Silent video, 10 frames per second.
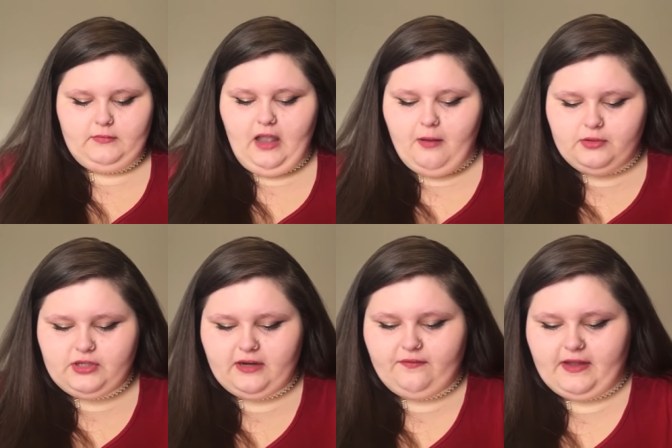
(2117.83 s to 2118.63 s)
I'm gonna
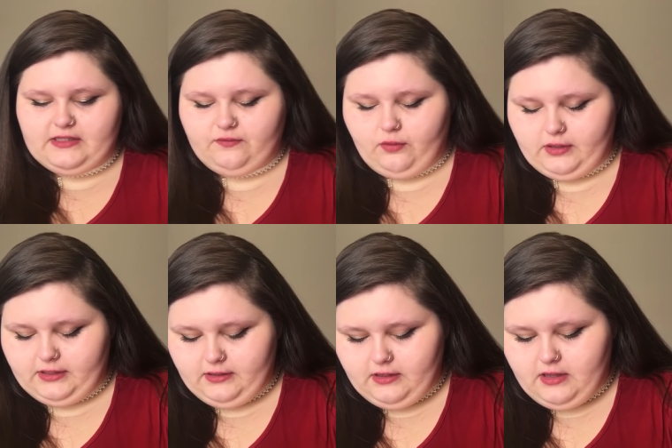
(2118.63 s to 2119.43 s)
try to fast forward
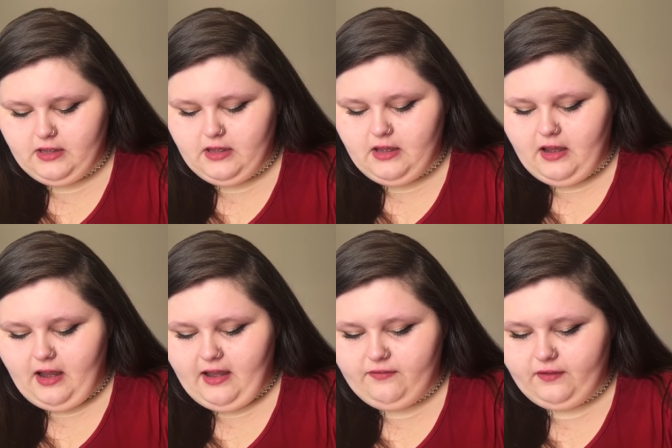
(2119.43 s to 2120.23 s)
it.
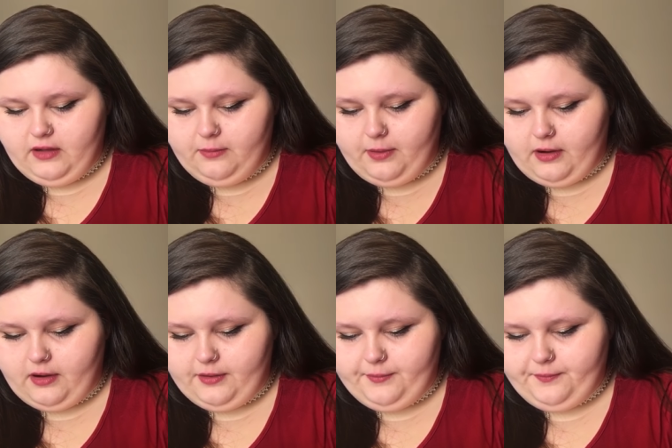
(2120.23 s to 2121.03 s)
I fall
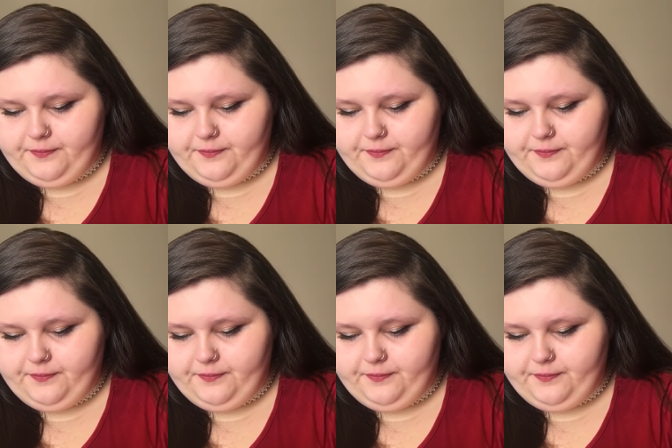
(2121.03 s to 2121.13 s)
apart.